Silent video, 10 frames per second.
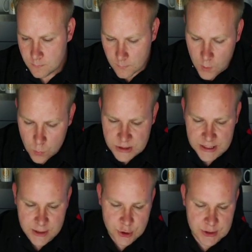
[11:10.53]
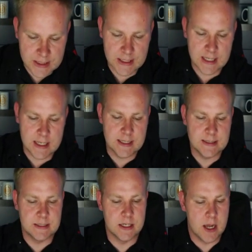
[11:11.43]
what's interesting
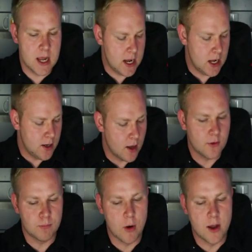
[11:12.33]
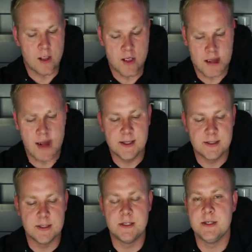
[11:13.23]
is another project that
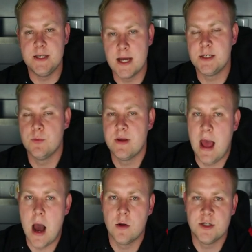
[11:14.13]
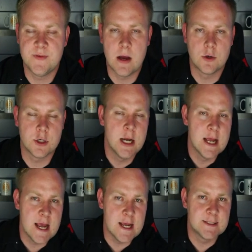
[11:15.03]
is yet without its founder
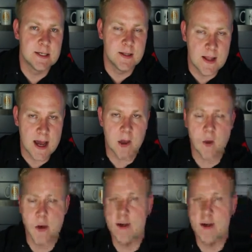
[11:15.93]
is Litecoin.